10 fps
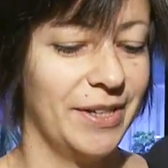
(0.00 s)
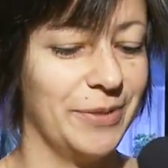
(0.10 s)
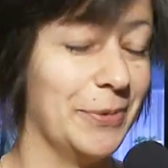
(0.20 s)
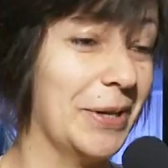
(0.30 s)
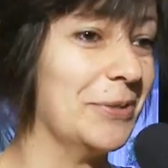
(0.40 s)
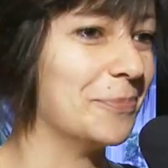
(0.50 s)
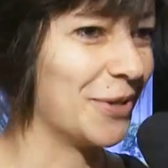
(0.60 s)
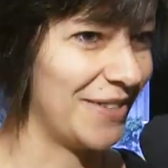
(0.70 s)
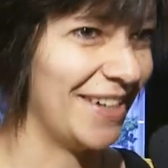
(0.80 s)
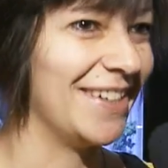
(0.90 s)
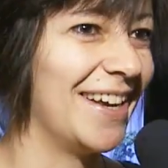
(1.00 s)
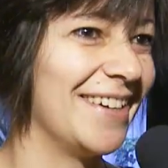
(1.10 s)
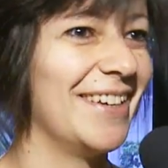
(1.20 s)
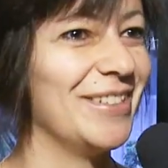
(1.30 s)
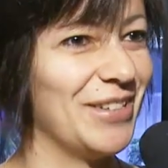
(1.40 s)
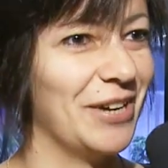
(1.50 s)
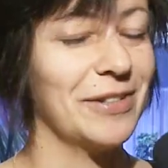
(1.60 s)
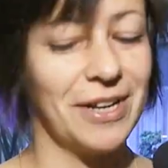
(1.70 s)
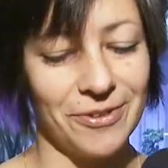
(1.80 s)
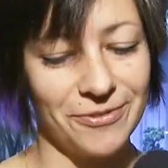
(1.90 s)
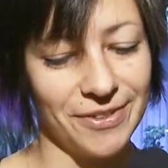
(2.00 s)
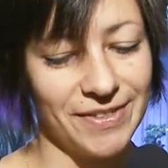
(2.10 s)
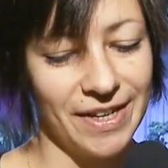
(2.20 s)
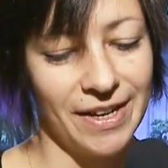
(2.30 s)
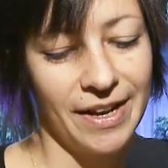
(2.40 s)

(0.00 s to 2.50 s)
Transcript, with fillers: and why you're presenting it at a Java conference.